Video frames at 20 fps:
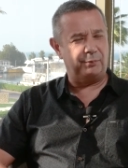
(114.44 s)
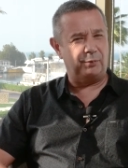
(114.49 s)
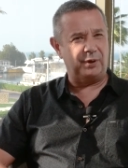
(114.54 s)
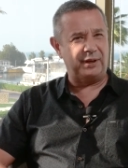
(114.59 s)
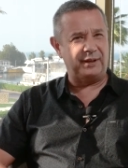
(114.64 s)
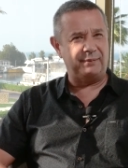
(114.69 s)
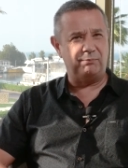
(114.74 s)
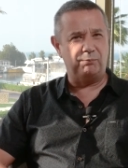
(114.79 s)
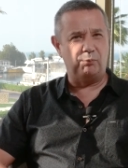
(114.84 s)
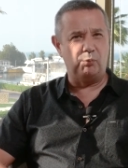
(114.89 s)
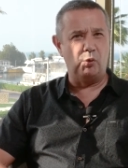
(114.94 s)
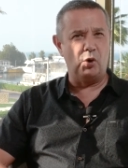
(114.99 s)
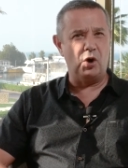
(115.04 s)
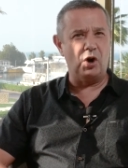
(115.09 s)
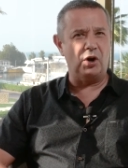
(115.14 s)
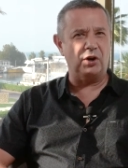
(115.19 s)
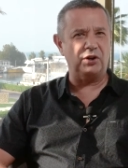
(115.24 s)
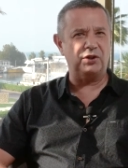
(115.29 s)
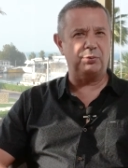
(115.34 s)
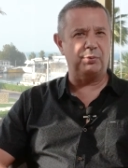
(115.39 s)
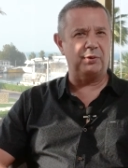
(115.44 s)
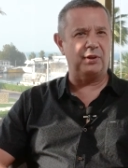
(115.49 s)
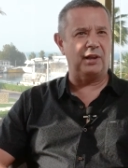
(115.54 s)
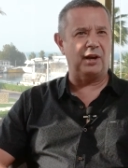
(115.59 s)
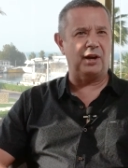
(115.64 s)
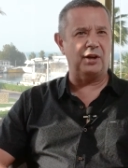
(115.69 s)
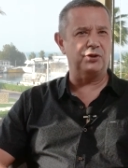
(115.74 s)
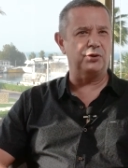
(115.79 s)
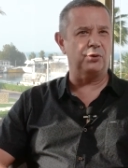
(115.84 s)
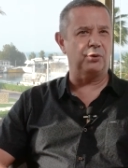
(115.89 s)
worked with
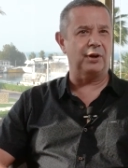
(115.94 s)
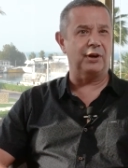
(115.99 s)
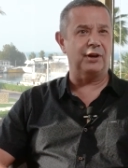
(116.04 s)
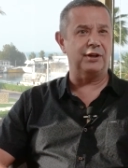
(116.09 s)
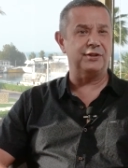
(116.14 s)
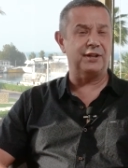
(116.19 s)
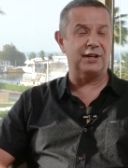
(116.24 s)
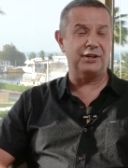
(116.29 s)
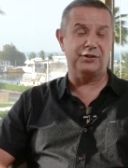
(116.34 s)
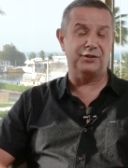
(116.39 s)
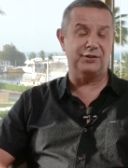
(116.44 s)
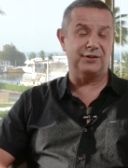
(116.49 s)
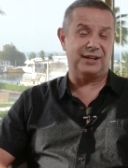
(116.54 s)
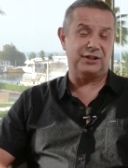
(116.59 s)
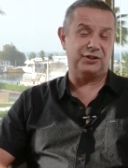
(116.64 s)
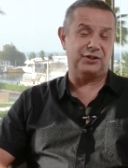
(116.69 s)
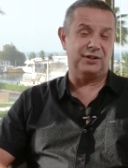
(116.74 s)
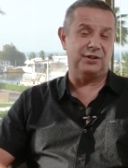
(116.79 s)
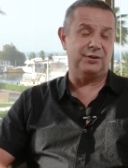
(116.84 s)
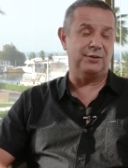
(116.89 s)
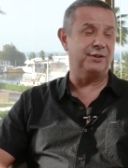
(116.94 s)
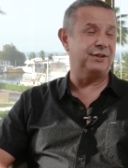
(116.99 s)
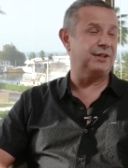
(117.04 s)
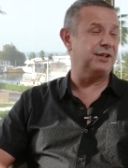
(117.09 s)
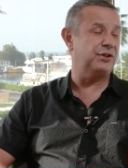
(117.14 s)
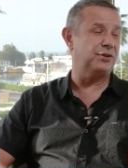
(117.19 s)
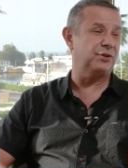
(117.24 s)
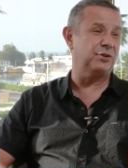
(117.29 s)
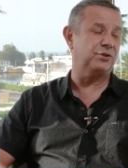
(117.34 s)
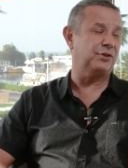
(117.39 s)
large organizations actually doing
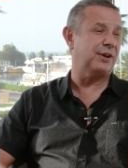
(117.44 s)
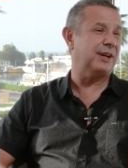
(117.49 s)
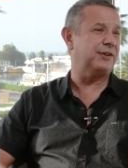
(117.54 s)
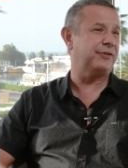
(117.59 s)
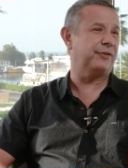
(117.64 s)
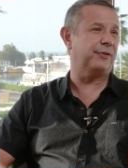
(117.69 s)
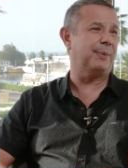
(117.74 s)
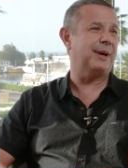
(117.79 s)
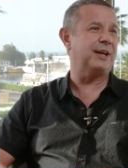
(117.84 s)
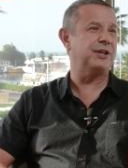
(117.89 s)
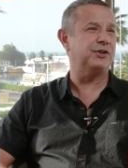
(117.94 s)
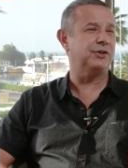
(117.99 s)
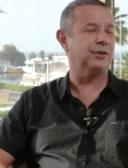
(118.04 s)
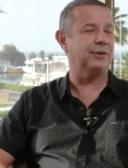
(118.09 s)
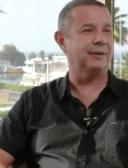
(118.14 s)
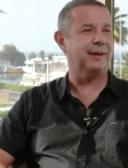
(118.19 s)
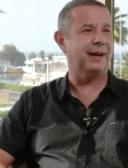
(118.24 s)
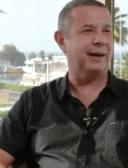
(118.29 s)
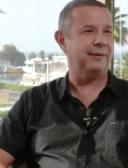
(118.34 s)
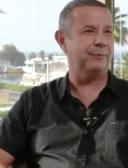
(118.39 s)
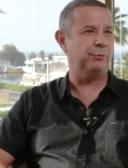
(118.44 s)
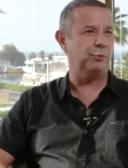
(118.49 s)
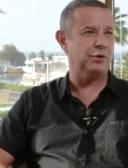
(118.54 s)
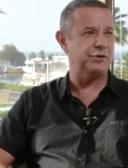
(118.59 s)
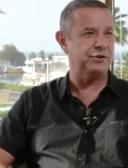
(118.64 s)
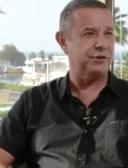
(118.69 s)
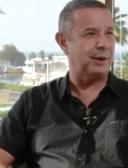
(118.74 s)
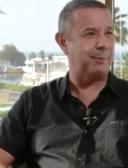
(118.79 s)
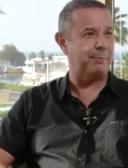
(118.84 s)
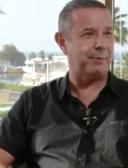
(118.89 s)
digital transformation. That
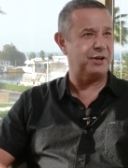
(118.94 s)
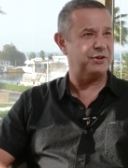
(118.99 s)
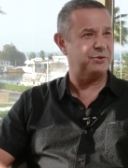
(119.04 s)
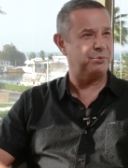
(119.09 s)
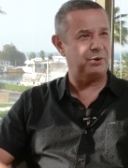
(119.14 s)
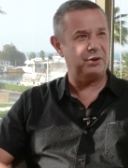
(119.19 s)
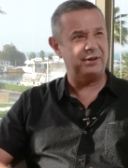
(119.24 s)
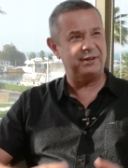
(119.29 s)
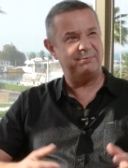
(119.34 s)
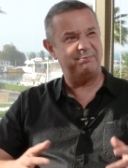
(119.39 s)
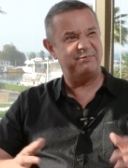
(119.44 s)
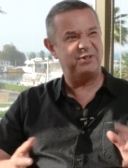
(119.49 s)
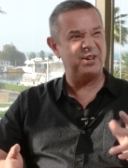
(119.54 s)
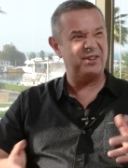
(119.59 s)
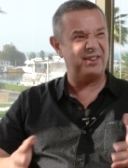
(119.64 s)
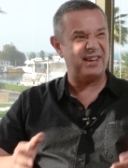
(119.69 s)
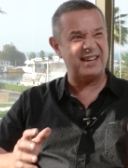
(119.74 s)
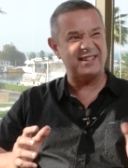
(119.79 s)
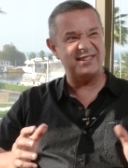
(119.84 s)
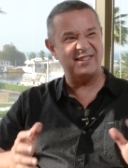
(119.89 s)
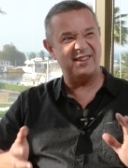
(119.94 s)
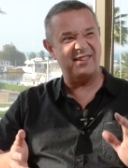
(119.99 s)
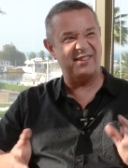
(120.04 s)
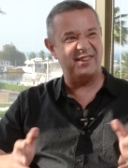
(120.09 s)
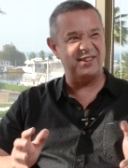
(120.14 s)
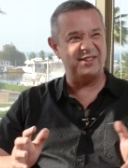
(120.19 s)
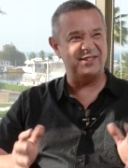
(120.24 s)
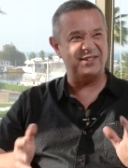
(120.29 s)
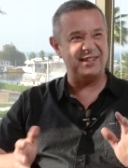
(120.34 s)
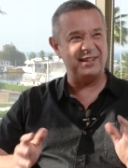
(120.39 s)
wasn't a buzzword.
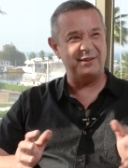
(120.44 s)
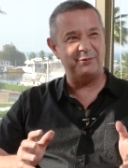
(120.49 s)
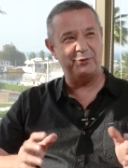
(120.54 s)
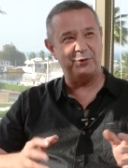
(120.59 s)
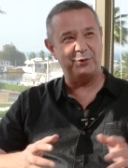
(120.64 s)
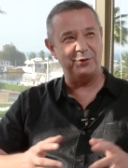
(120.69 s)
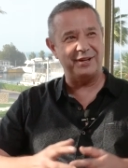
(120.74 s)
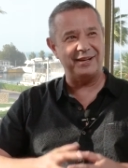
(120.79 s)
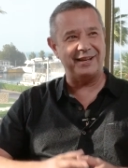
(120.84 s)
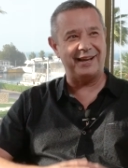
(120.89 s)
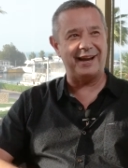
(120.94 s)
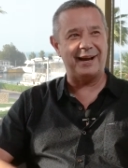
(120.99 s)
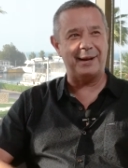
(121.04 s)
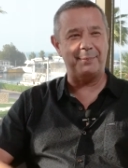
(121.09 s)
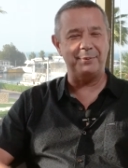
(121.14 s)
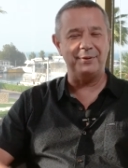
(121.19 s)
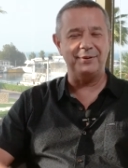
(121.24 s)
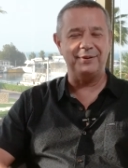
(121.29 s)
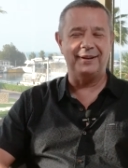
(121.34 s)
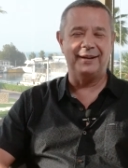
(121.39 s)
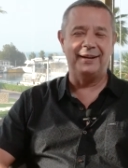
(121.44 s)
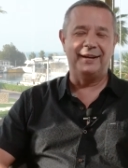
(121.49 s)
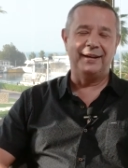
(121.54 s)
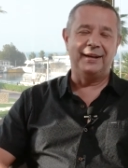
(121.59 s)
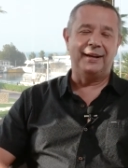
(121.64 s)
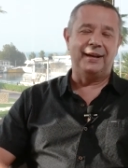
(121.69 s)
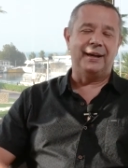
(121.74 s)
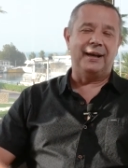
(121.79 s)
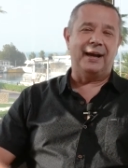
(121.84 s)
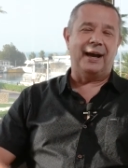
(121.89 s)
2013, 14, that happened.
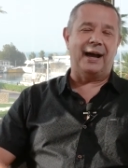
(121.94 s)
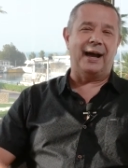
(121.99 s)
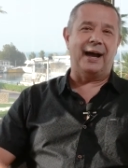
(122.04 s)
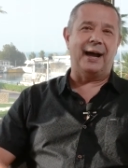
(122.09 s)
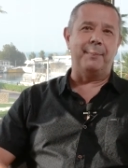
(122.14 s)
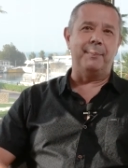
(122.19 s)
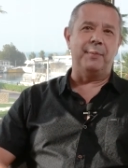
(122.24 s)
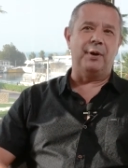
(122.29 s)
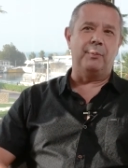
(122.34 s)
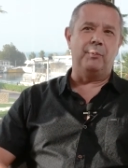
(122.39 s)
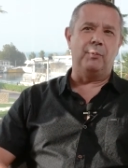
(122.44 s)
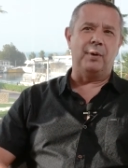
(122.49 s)
And